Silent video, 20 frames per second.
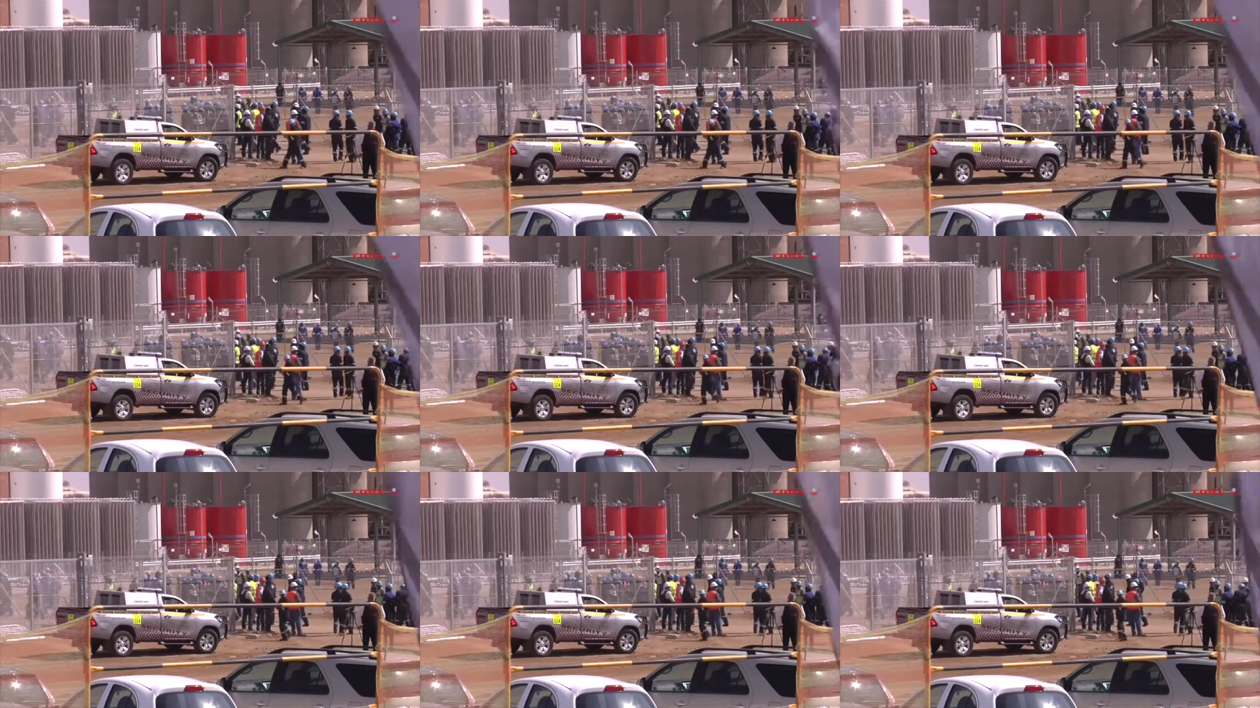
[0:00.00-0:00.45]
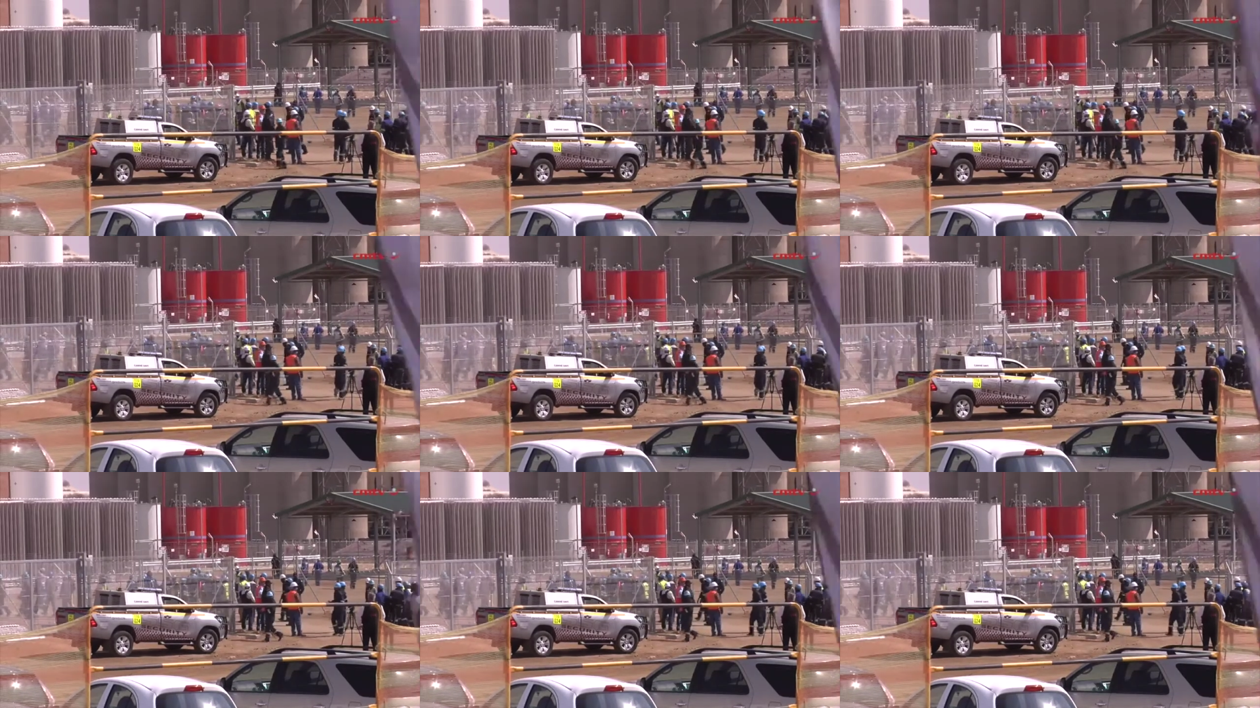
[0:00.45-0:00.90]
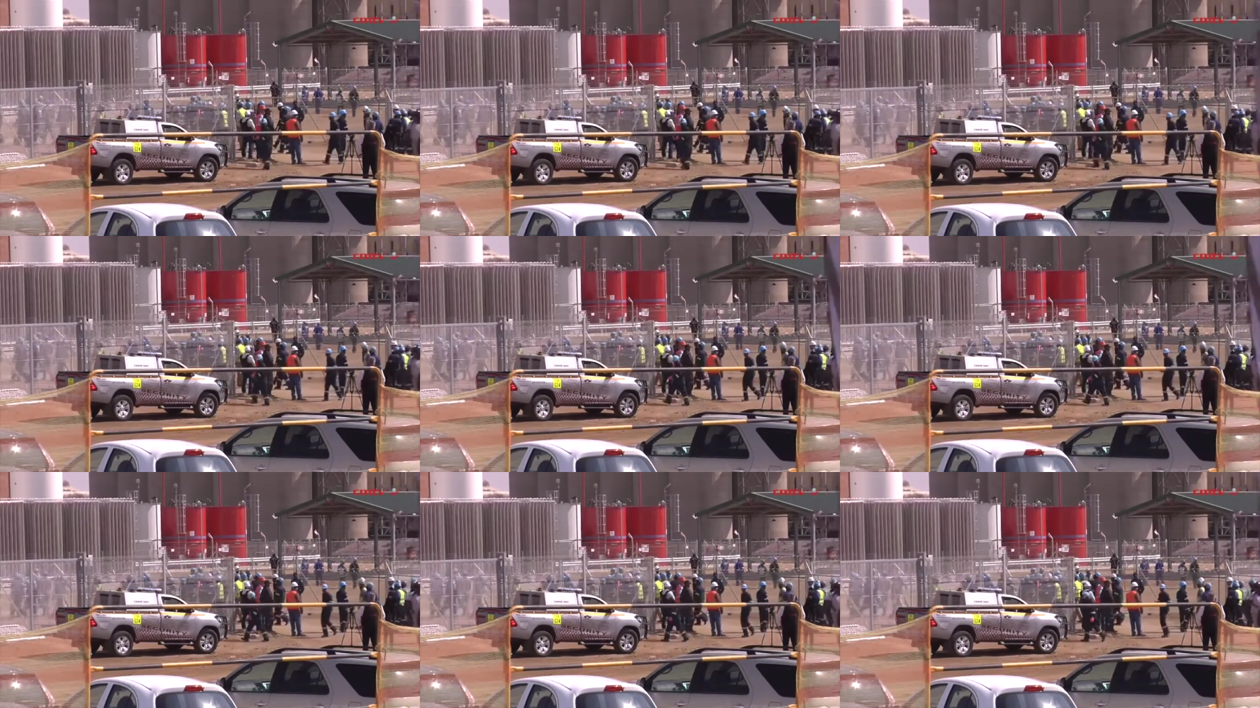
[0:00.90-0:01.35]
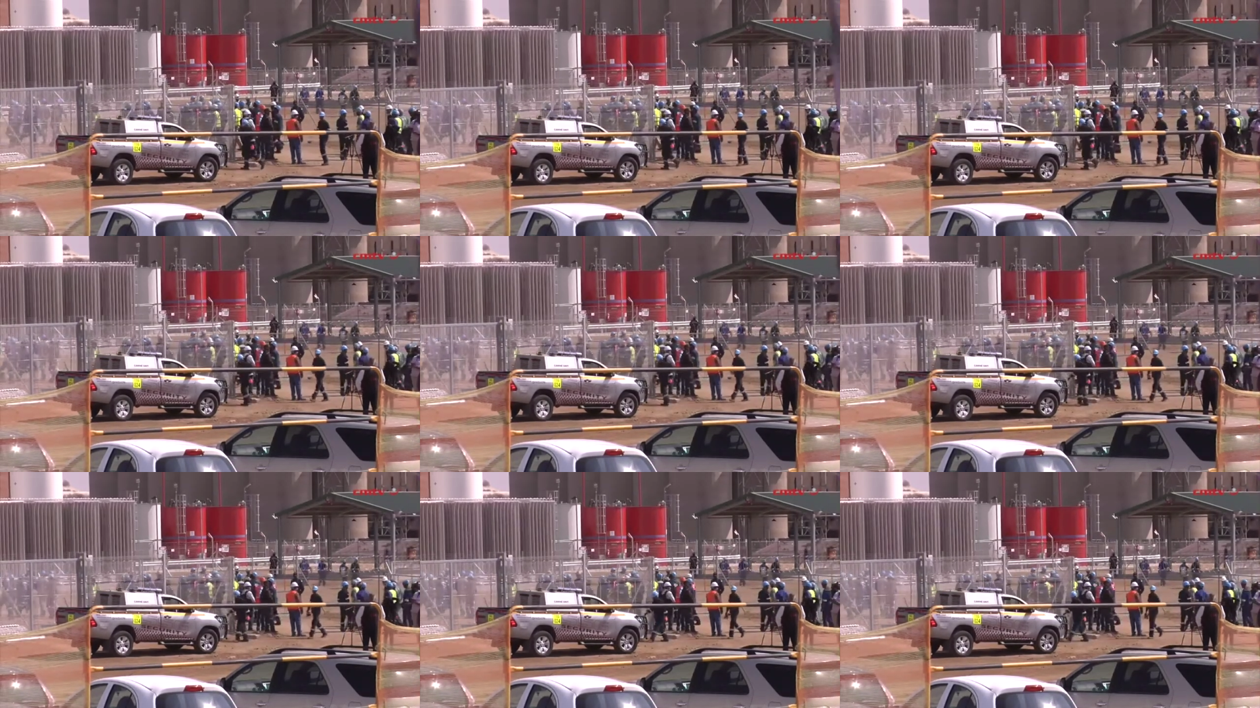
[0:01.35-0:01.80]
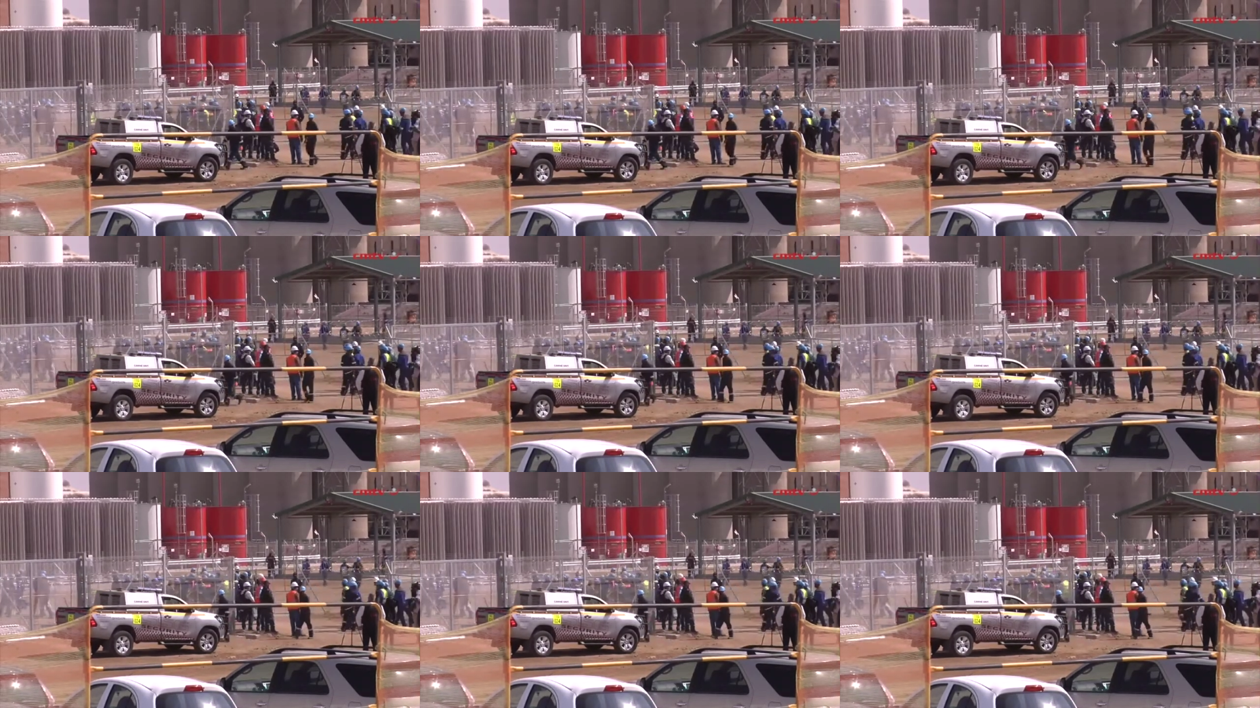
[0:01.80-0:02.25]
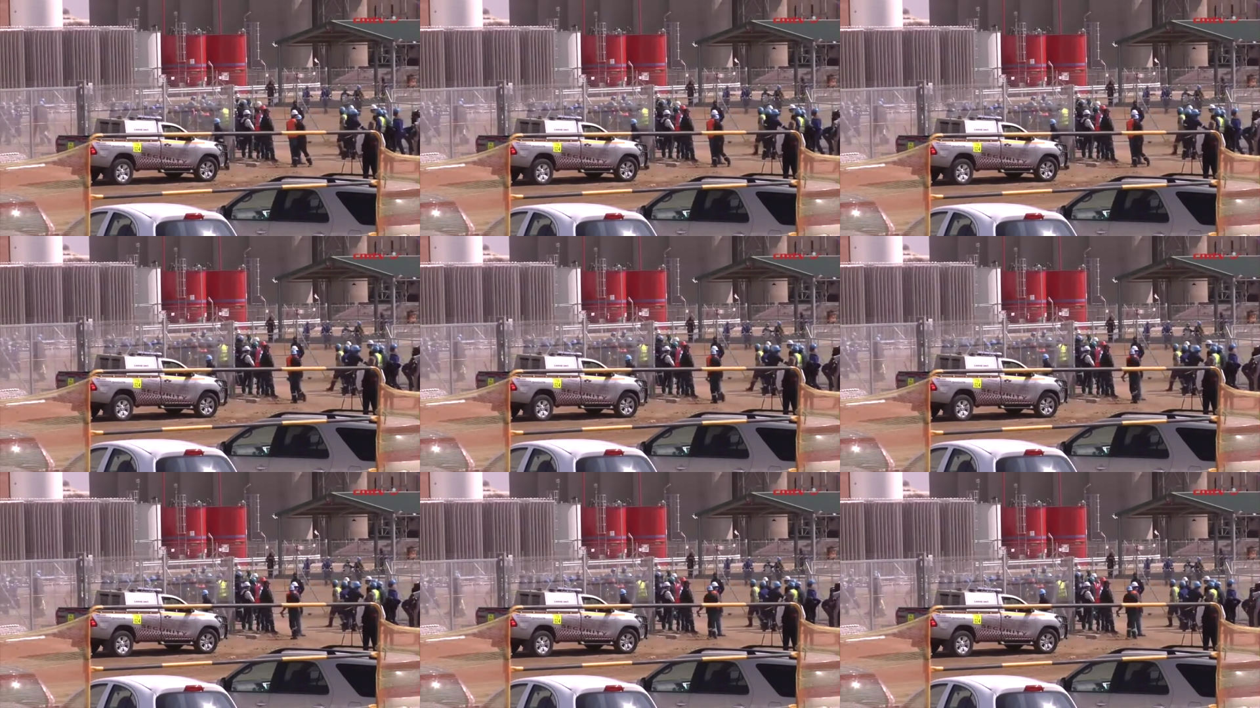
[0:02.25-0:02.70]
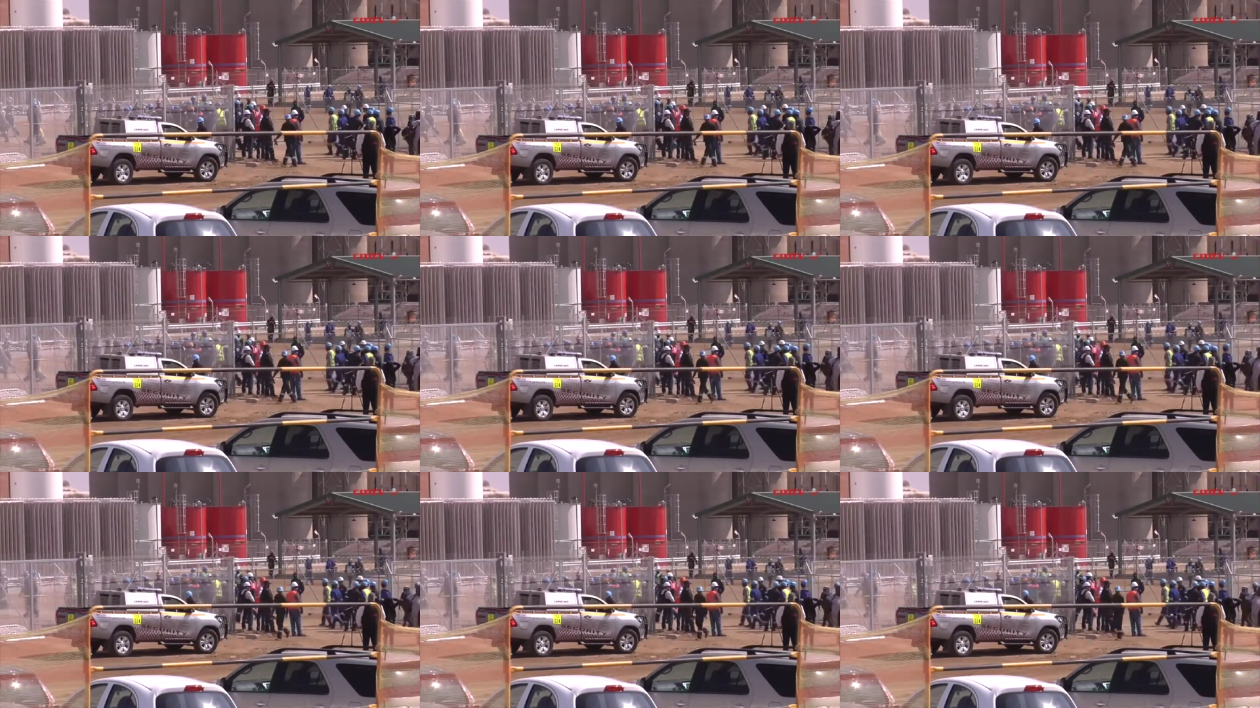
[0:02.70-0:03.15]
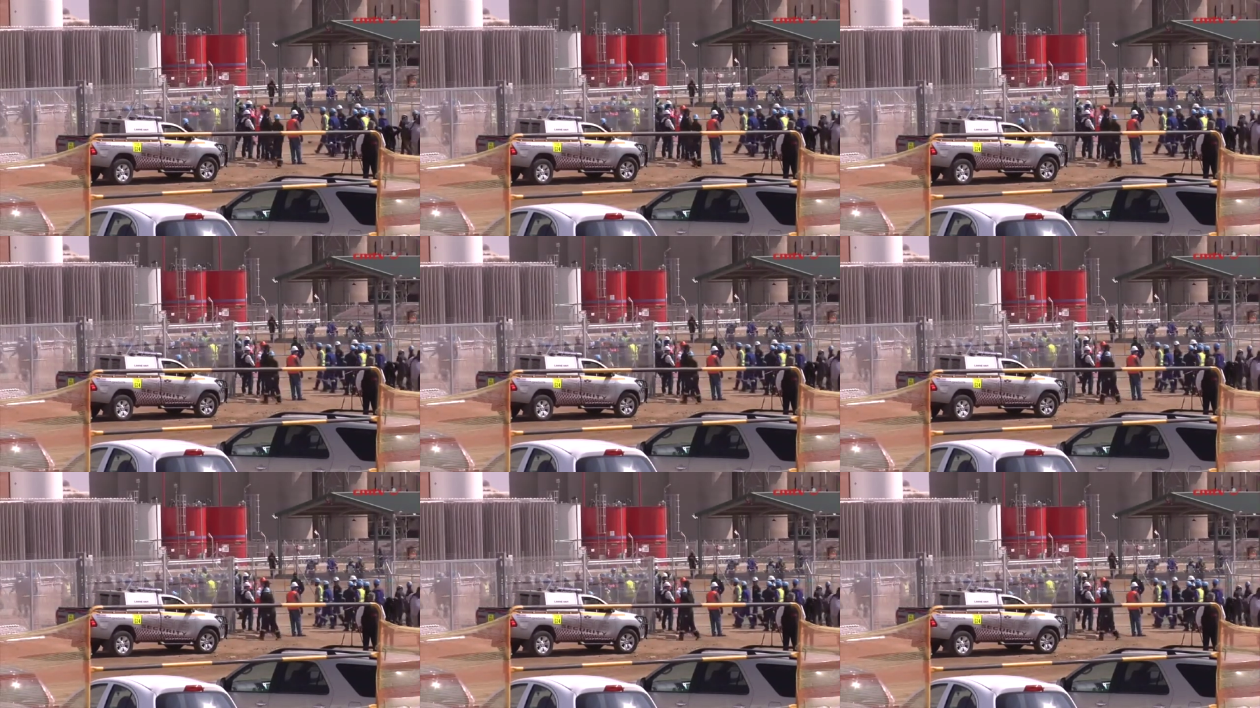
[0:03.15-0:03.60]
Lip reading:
[unreadable: no face in view]